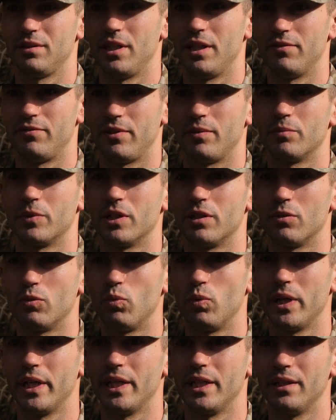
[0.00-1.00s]
If I'm gonna
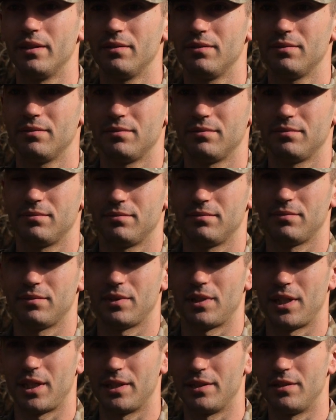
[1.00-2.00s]
win it,
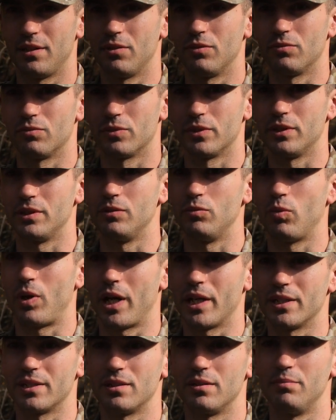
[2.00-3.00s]
I don't really
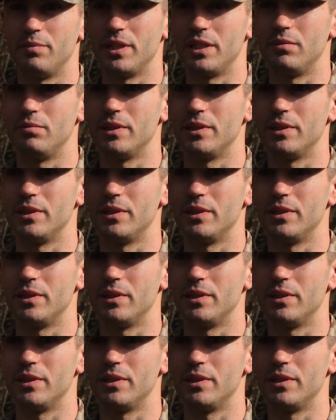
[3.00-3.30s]
want it to be